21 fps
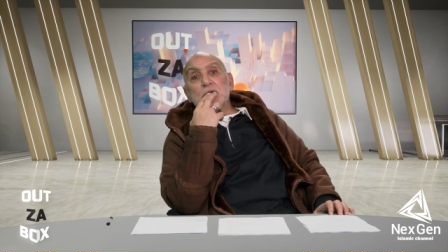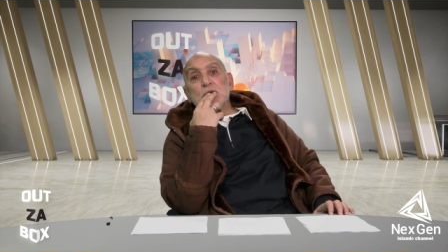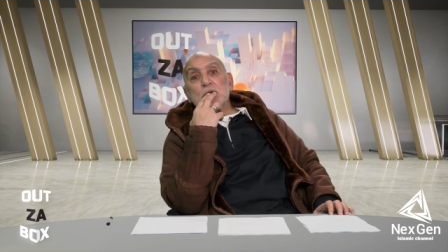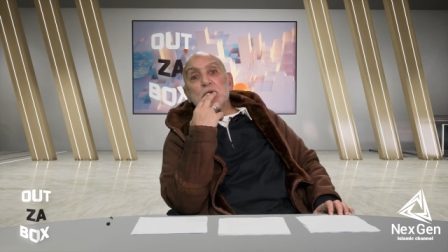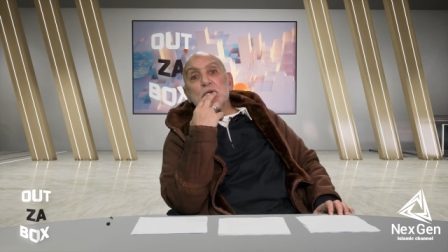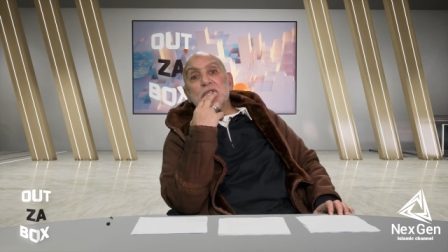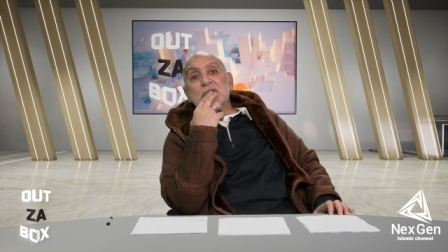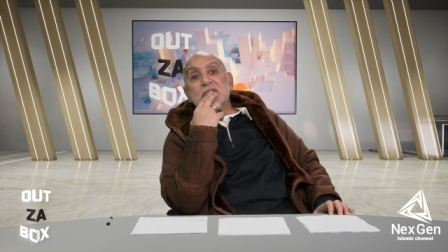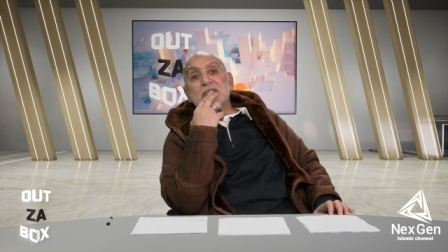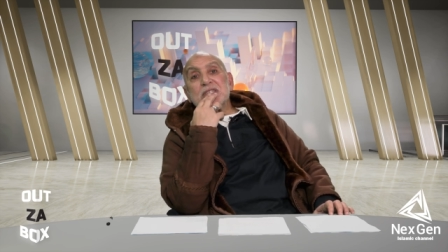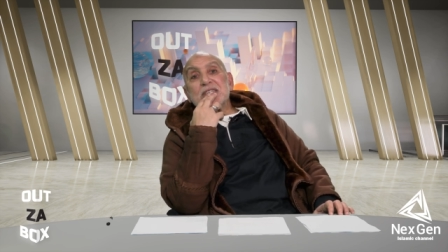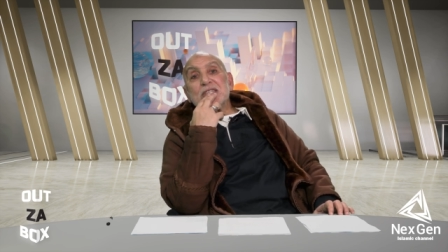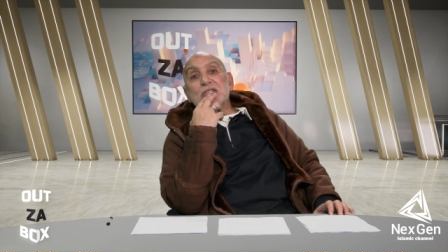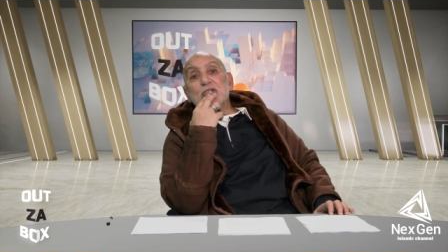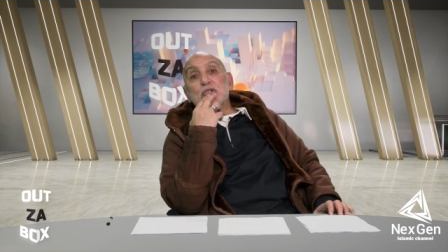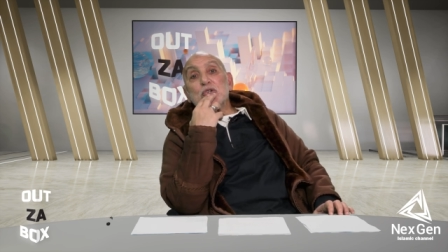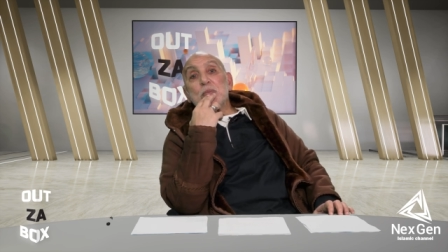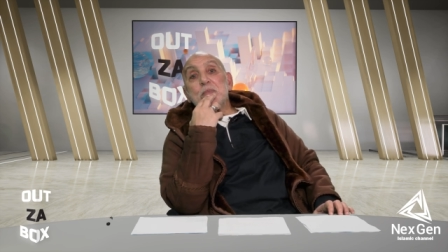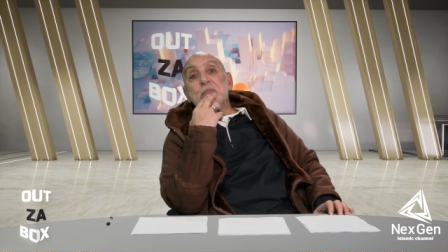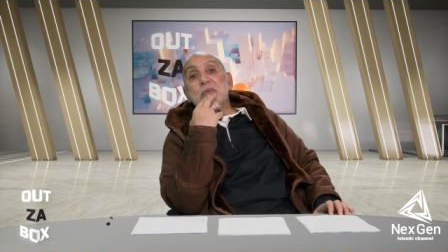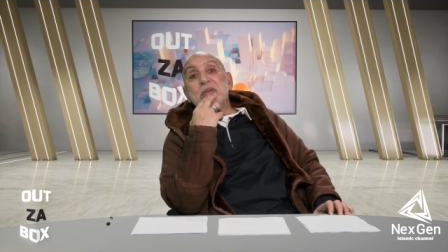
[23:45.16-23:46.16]
she used
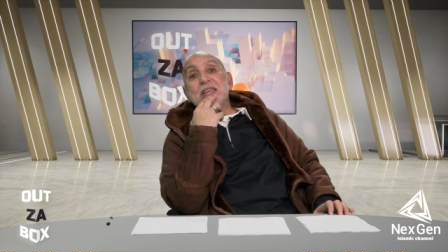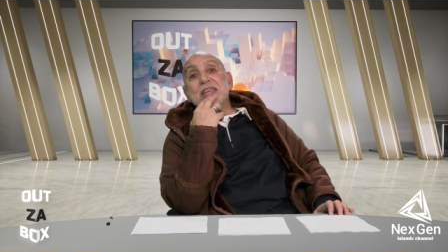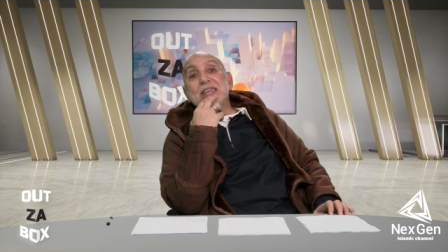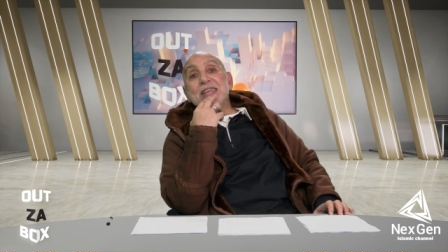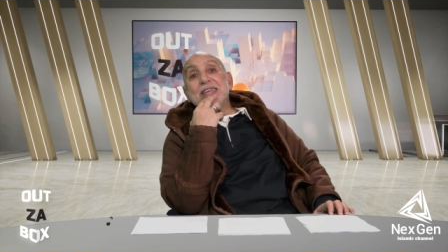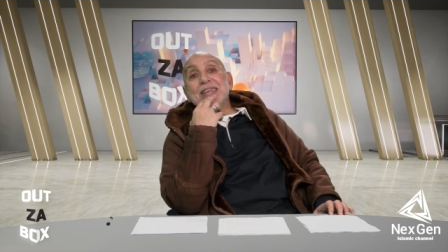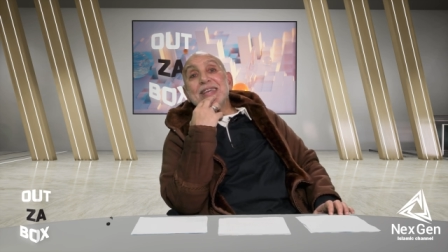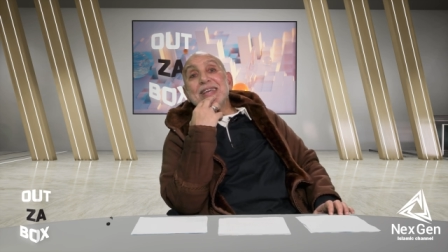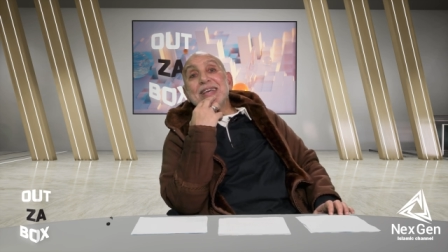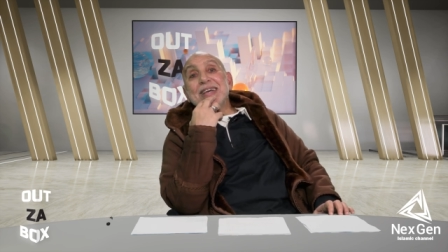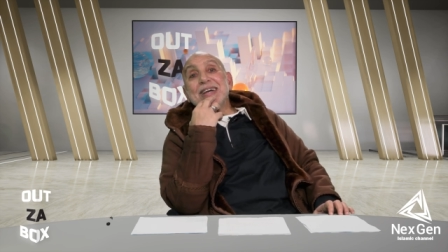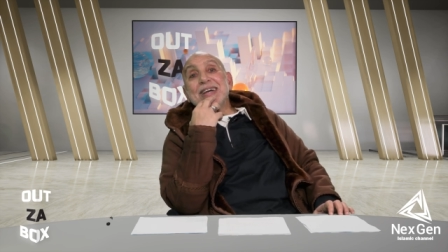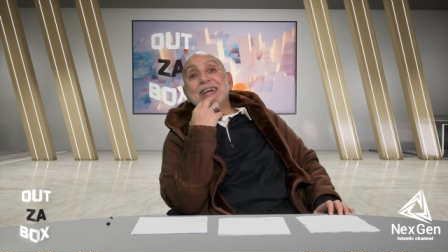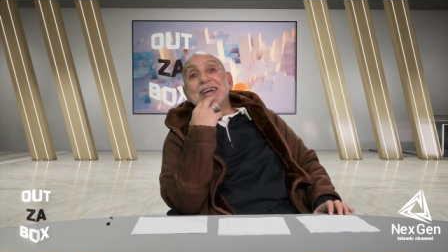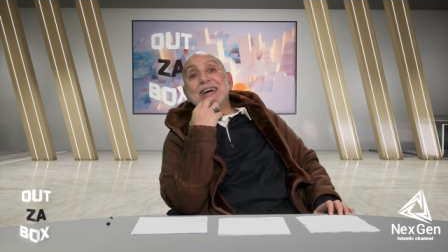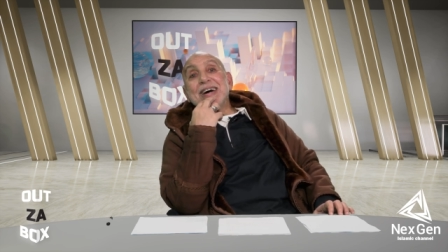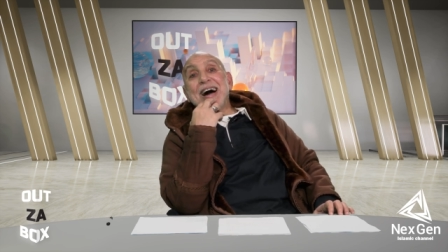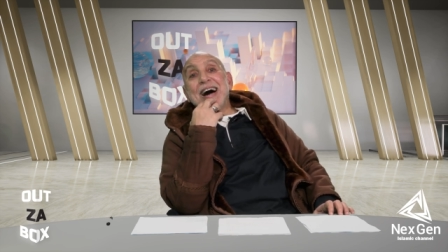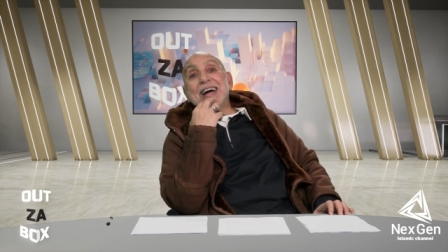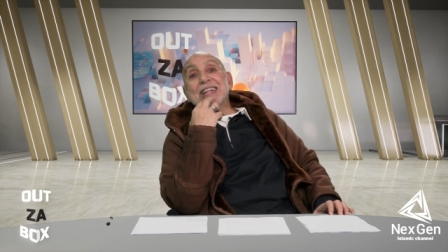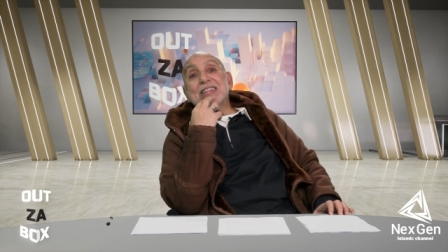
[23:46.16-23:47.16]
to be
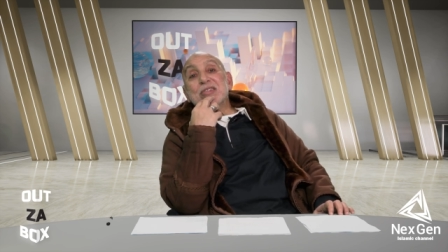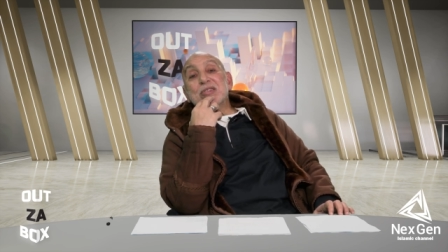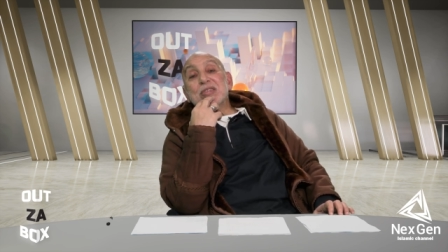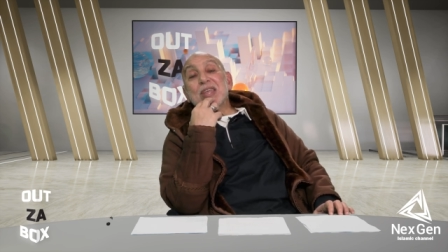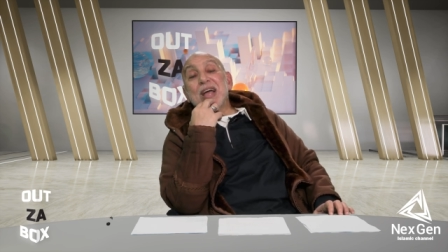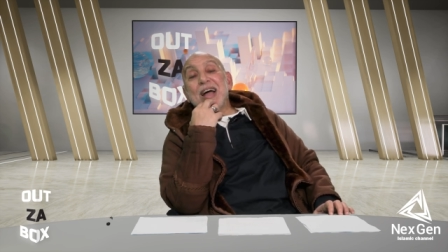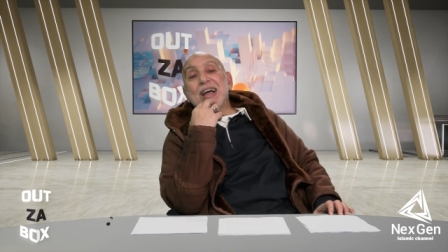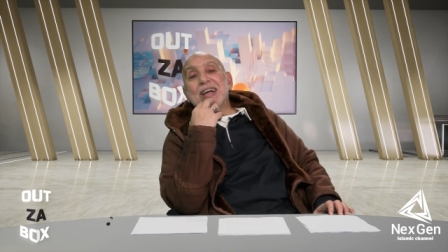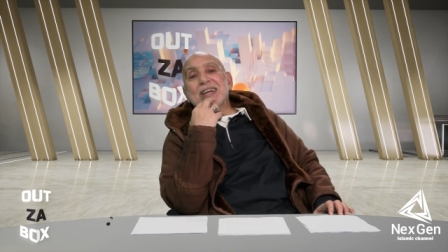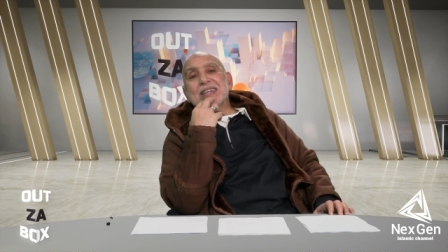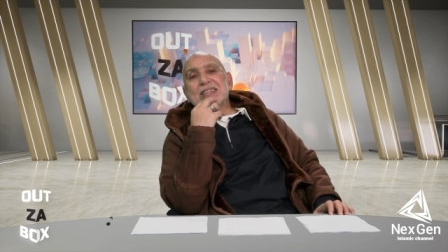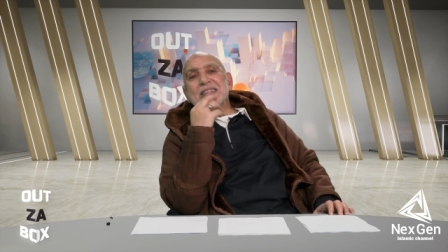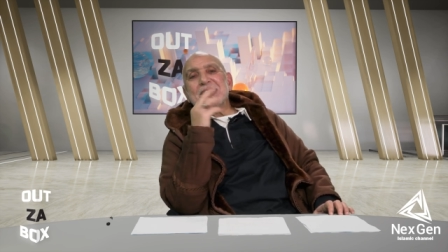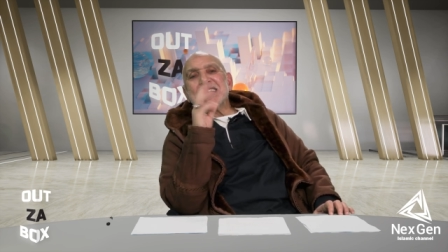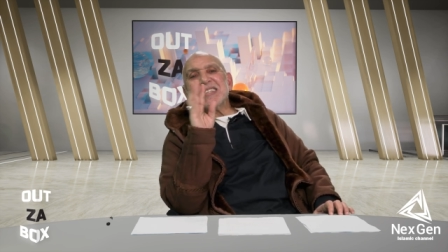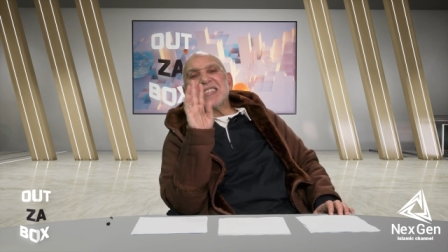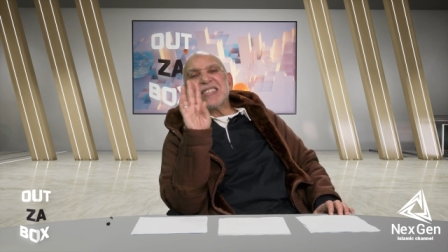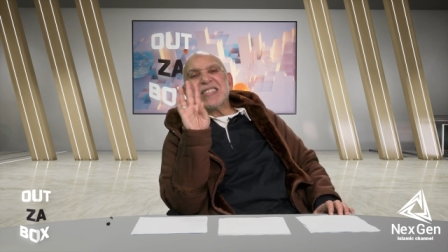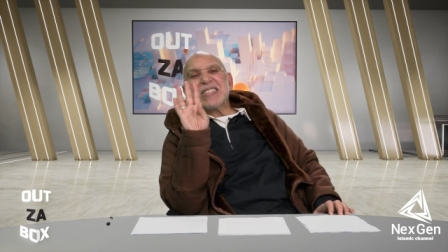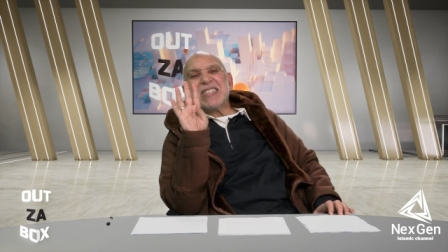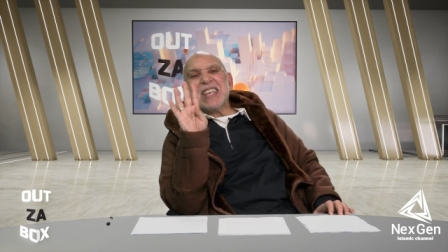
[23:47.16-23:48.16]
attacked
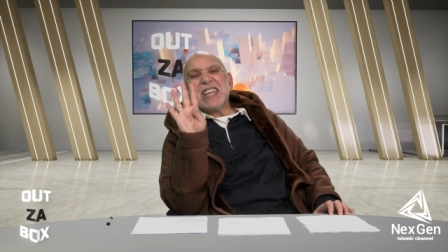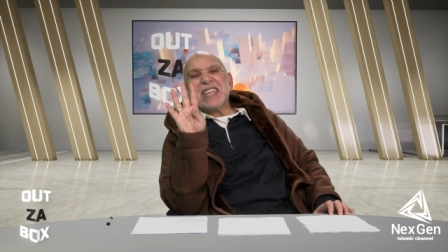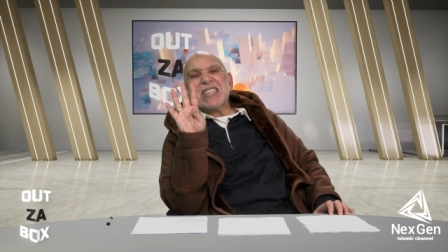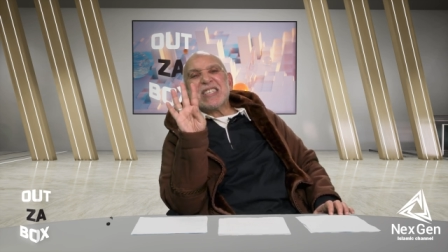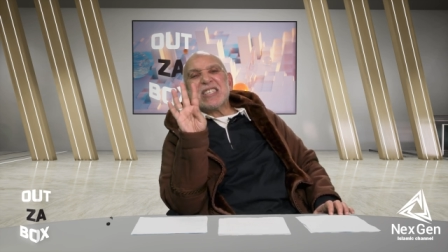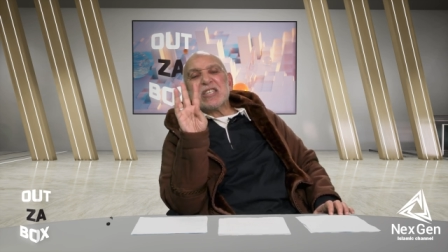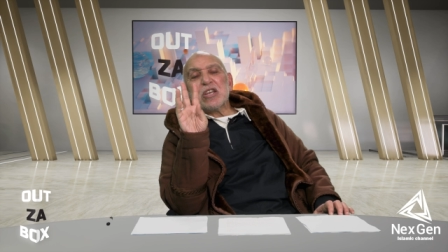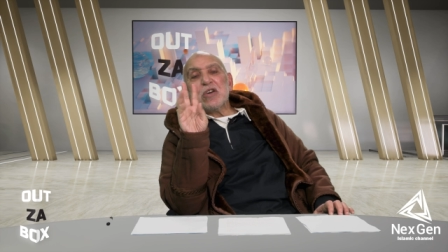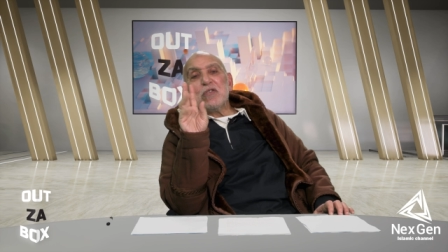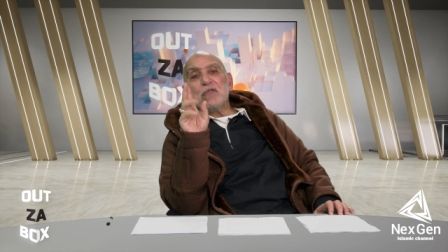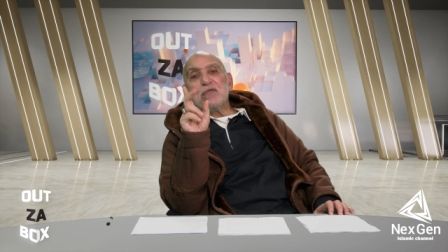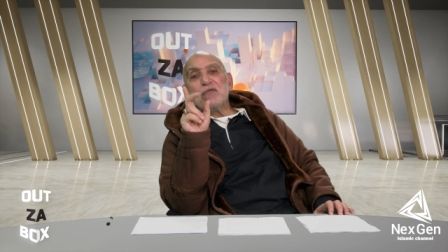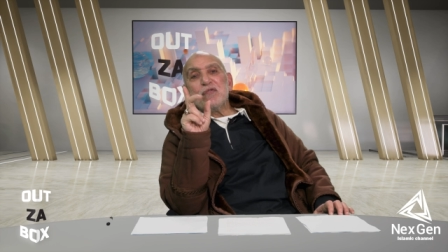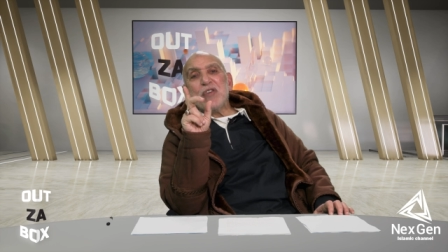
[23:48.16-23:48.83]
6,